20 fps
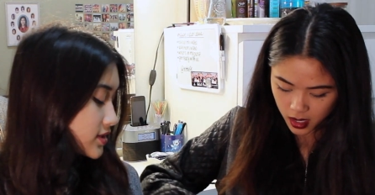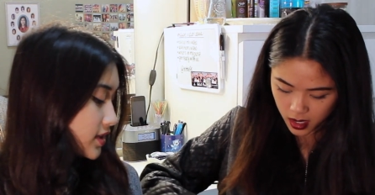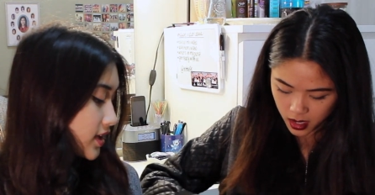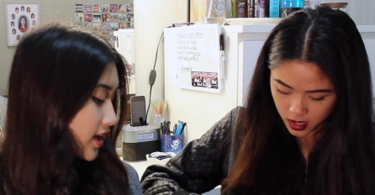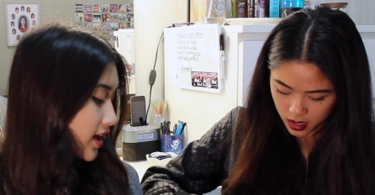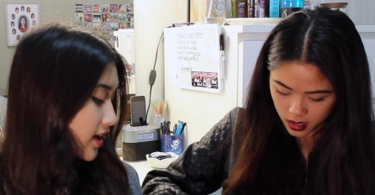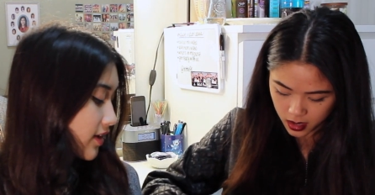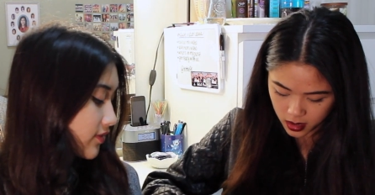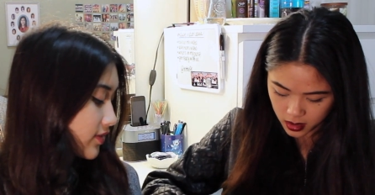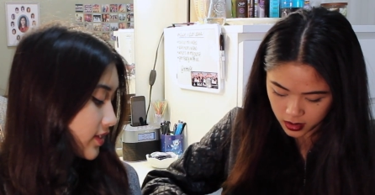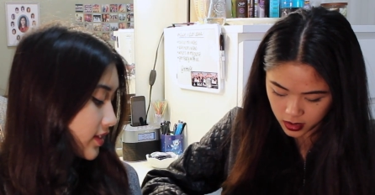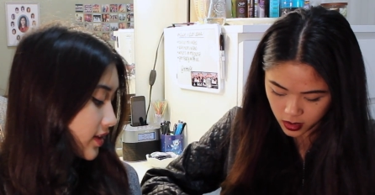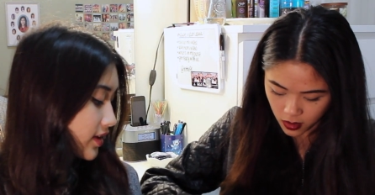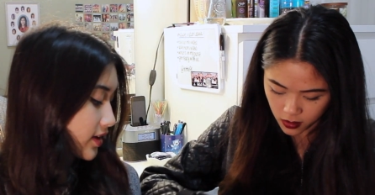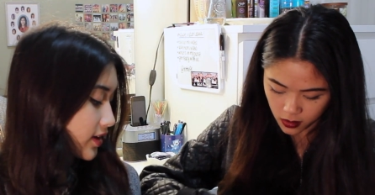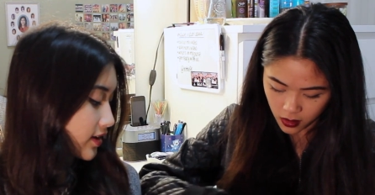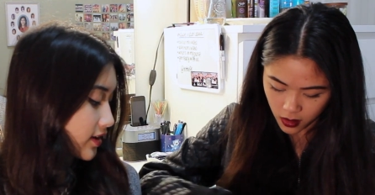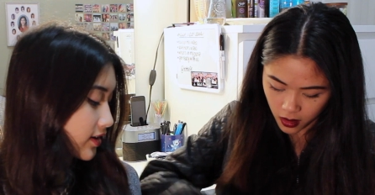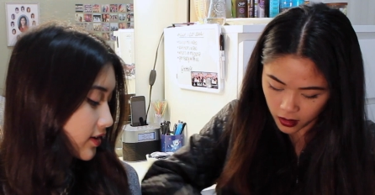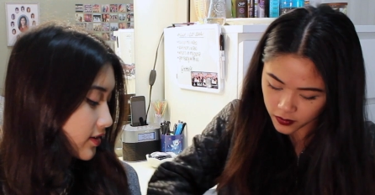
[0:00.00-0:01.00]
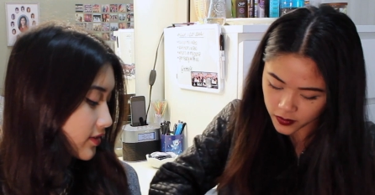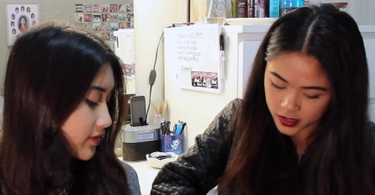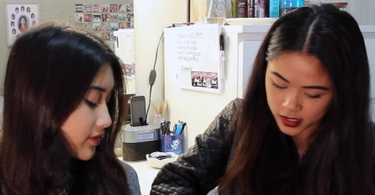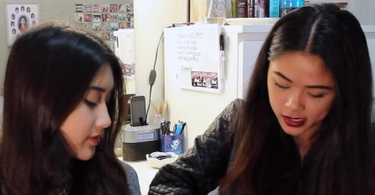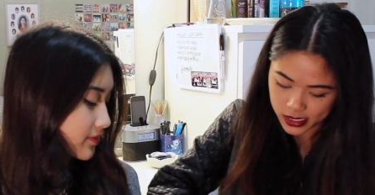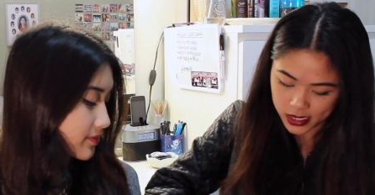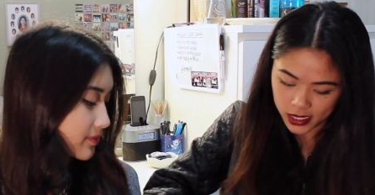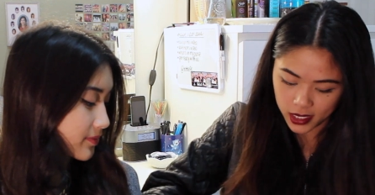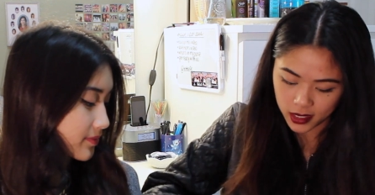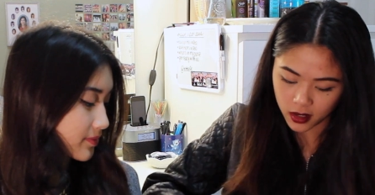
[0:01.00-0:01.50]
Speaker 1: and
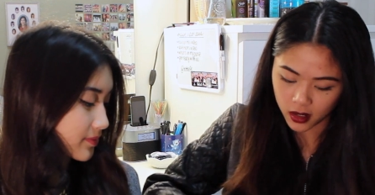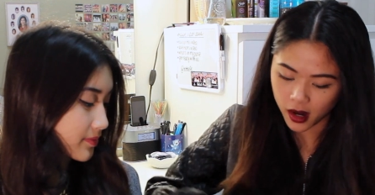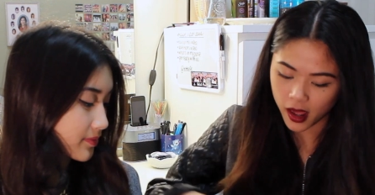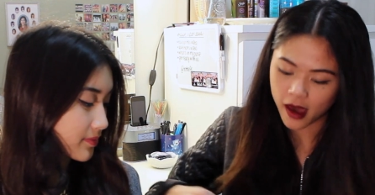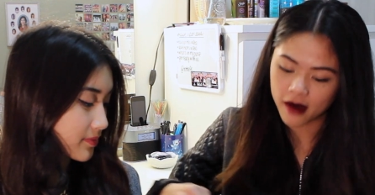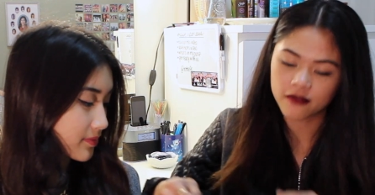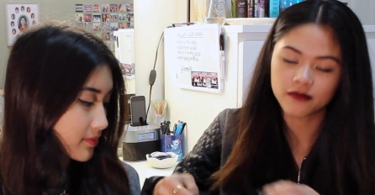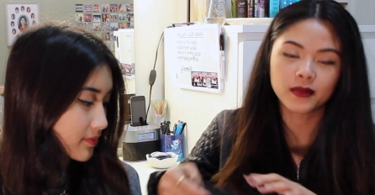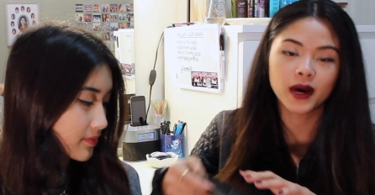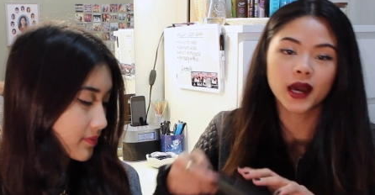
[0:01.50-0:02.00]
obviously gonna have